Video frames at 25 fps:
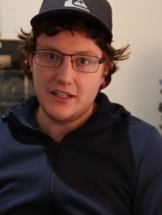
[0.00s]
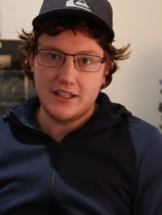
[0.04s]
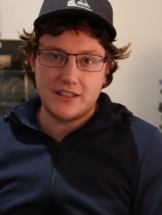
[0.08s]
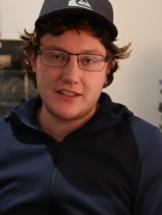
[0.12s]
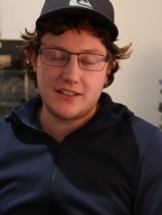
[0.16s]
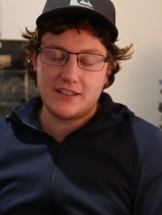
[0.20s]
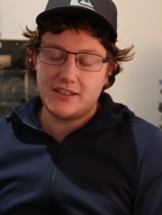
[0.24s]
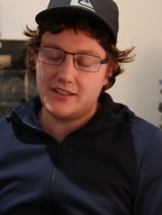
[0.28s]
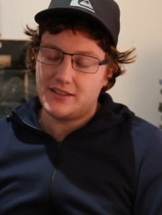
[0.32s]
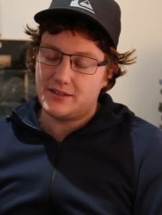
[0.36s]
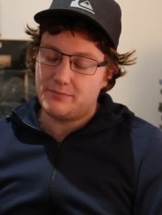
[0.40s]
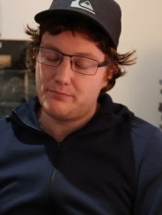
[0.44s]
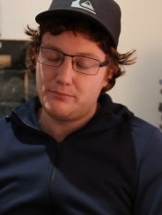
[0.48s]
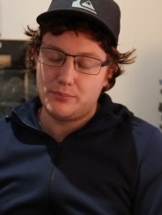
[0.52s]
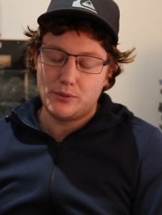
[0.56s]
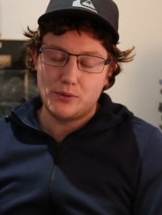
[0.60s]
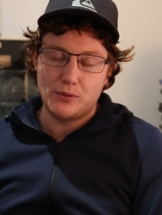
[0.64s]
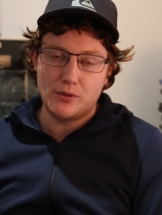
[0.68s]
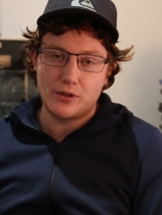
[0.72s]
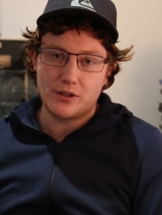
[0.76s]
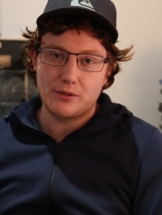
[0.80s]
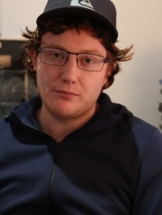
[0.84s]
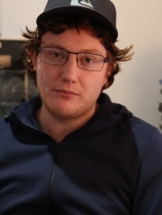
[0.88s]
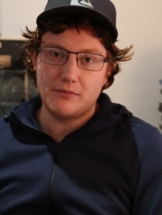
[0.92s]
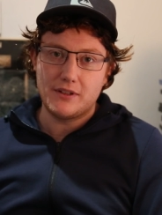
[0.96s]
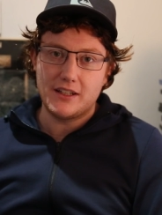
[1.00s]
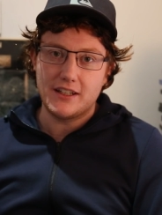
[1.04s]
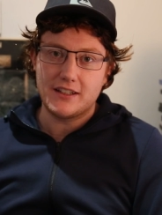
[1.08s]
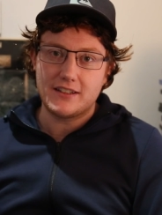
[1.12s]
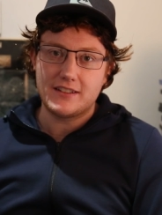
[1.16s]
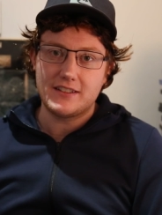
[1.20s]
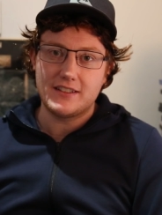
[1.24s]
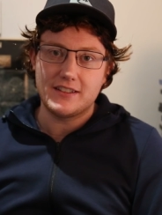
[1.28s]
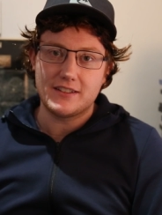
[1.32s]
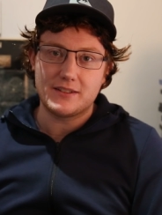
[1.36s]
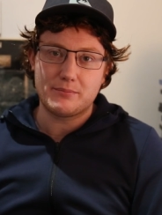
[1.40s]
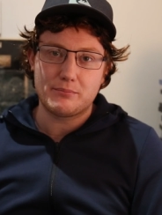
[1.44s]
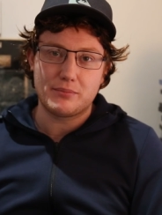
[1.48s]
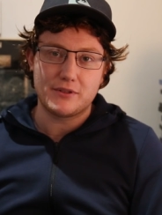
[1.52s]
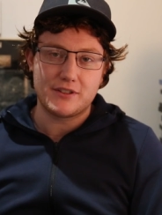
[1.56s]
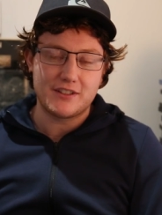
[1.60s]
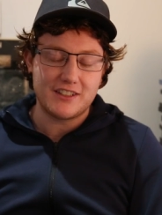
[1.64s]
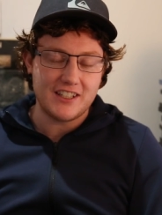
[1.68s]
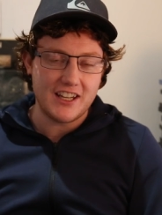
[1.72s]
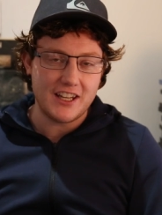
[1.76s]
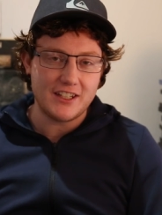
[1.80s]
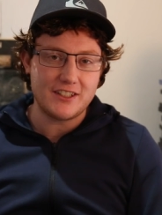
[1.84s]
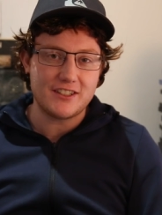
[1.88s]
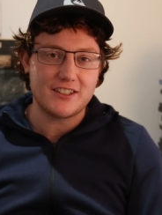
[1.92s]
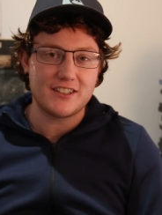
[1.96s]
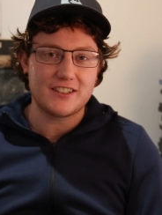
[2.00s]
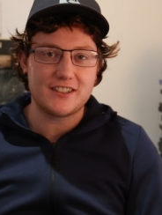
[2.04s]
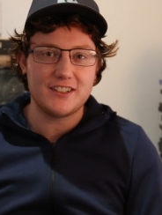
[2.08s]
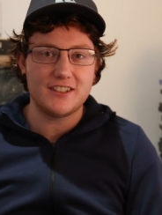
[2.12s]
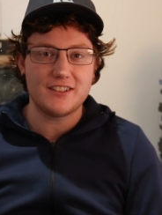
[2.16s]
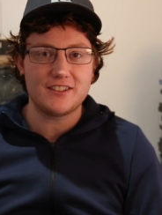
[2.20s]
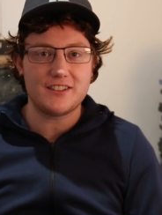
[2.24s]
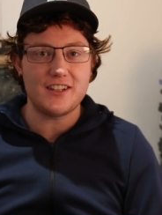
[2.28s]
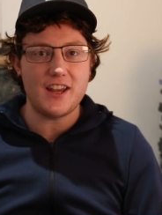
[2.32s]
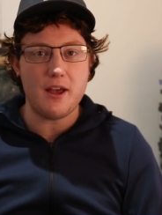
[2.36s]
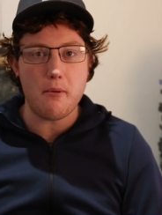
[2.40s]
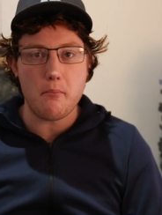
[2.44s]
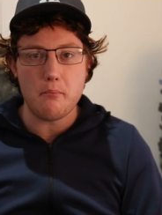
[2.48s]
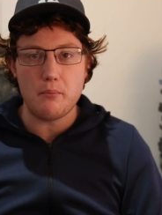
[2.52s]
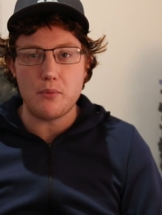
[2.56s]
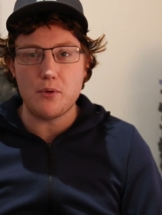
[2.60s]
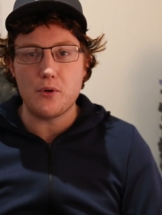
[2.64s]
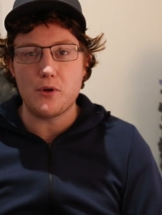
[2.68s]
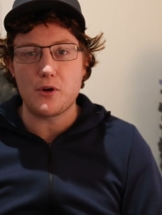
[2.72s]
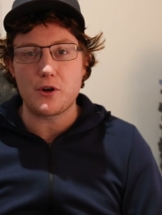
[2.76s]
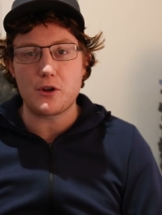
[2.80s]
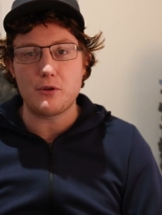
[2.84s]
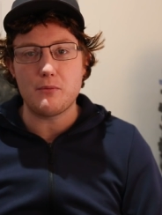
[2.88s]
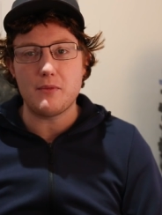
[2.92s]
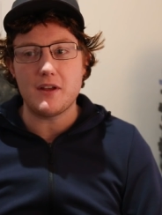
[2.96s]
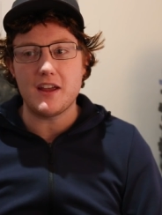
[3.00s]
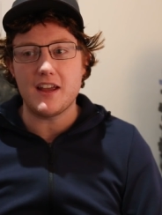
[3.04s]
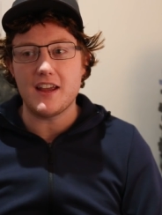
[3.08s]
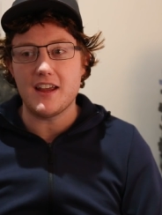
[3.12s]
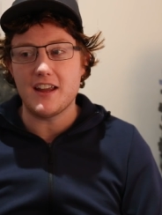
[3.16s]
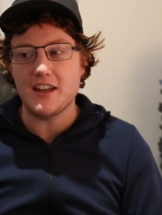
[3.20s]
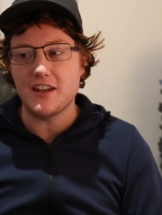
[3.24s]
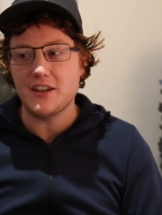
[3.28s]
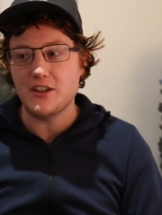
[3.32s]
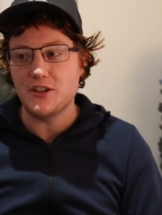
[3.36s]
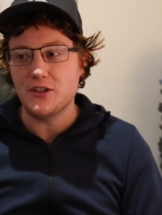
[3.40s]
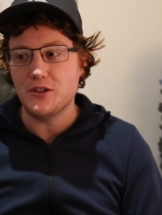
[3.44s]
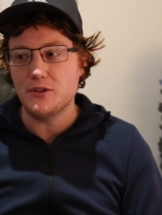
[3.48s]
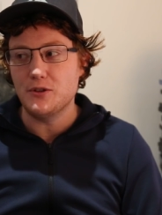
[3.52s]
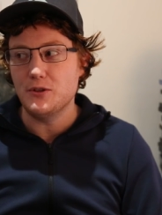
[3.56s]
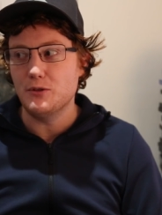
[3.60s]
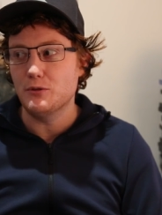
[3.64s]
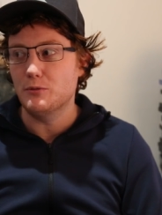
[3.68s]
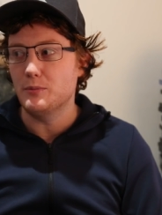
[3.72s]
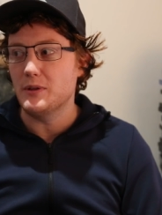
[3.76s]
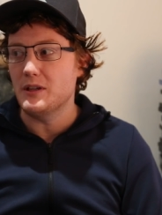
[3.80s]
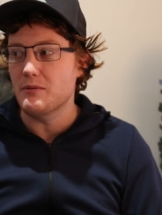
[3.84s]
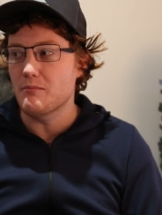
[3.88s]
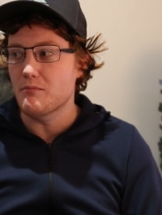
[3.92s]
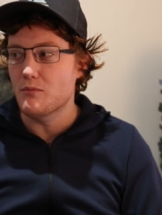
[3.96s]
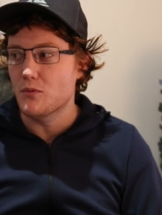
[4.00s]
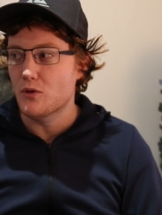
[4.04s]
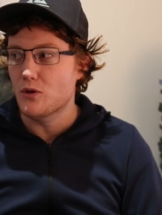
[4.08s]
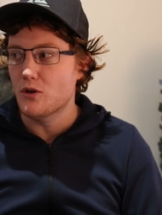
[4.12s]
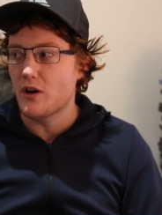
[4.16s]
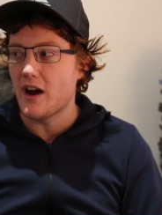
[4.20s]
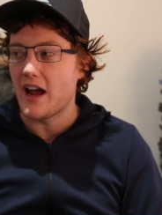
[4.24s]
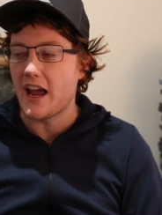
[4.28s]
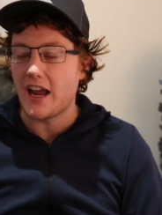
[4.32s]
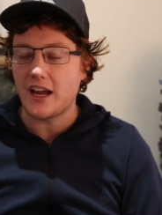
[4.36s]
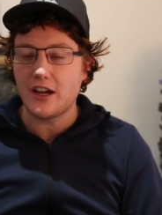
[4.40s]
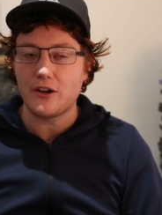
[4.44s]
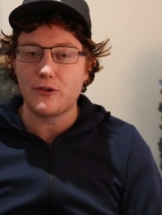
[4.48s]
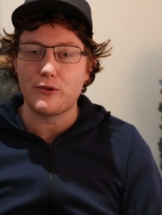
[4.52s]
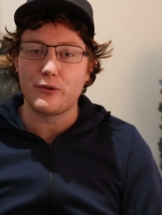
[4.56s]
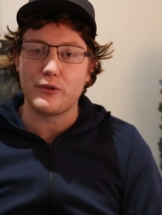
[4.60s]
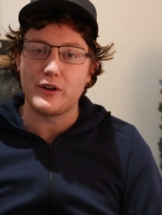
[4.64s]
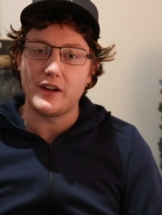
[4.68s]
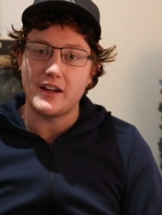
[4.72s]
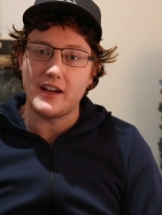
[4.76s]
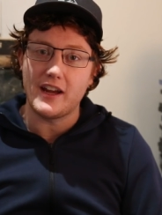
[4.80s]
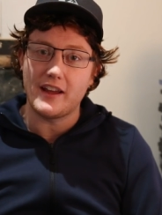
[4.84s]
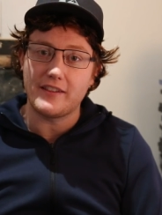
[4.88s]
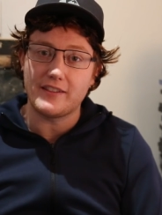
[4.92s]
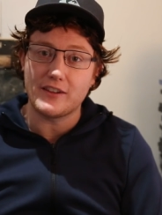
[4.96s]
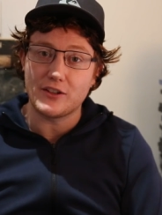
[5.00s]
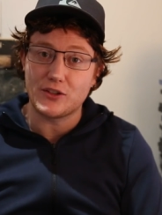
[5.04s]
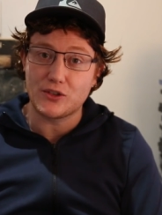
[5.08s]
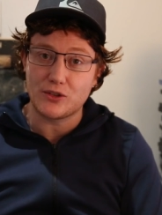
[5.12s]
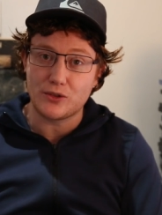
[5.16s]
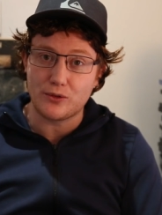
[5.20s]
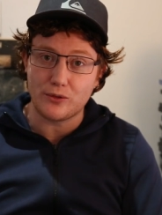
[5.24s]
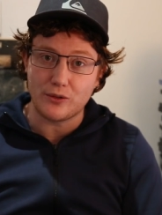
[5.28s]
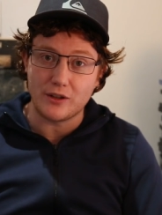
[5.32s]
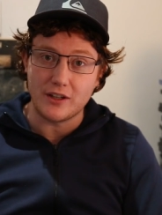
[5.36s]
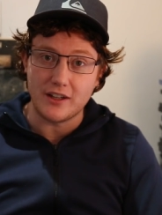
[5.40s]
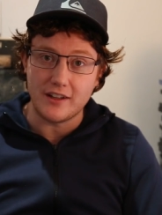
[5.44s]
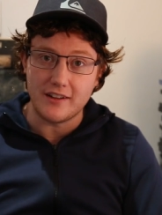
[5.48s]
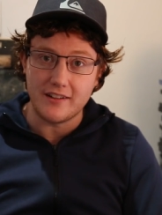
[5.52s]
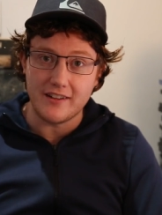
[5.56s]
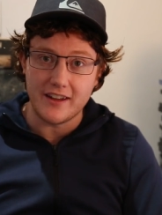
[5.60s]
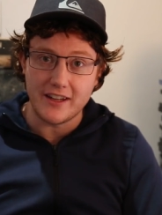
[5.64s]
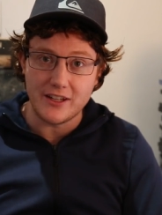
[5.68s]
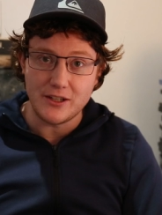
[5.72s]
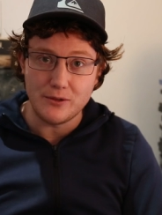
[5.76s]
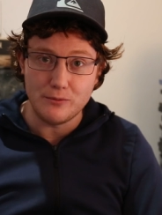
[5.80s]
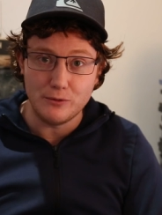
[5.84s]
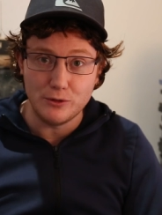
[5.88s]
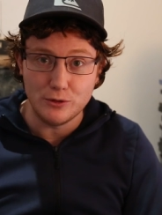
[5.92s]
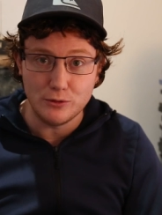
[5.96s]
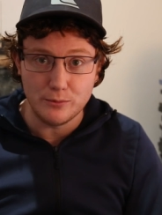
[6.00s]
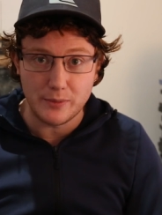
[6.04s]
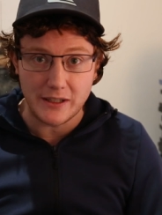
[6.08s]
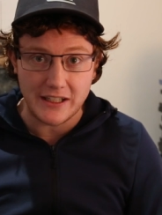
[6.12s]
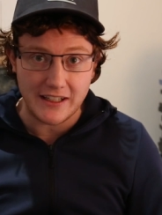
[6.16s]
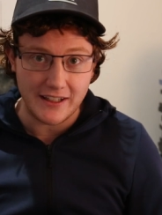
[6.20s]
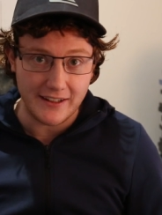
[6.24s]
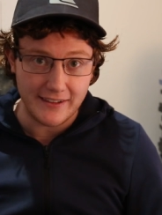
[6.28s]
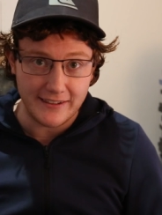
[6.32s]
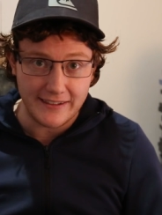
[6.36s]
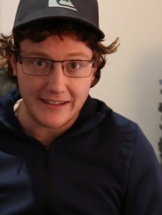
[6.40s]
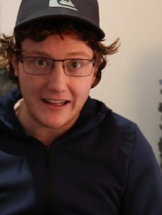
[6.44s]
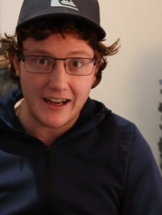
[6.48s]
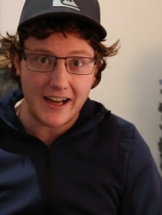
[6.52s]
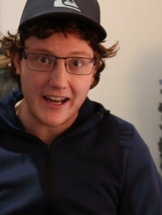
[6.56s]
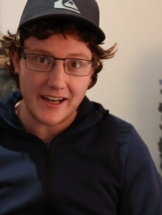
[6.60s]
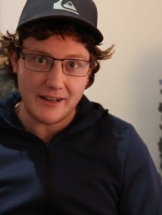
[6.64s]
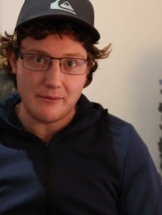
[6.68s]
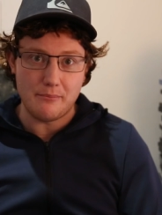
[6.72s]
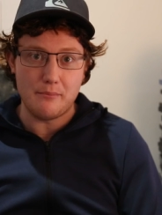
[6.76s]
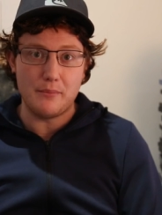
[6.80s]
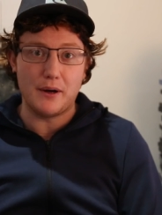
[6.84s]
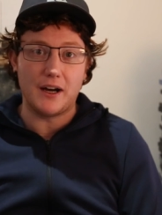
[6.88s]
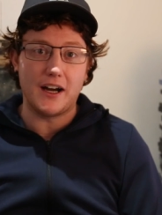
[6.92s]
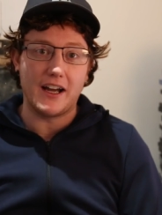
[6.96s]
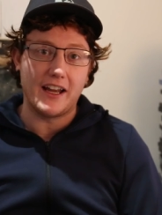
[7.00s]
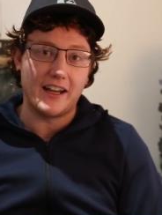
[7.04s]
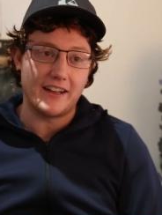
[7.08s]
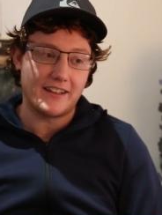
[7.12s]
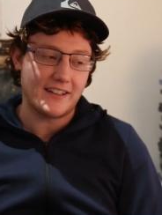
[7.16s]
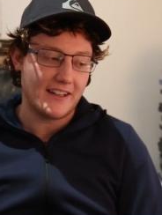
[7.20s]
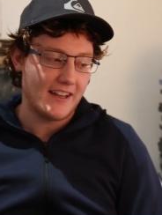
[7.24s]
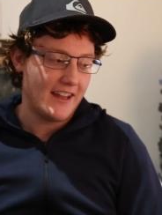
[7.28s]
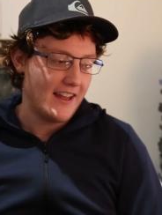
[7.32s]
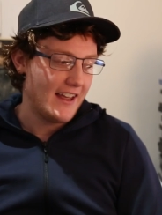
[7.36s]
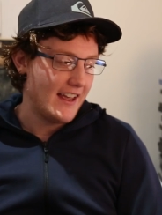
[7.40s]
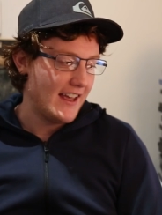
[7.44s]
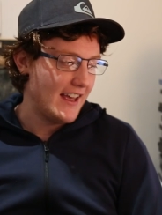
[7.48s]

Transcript: it's just boredom. It's just pretentiousness and boredom, and you'll be more angry at the screen than you will be enlightened by it.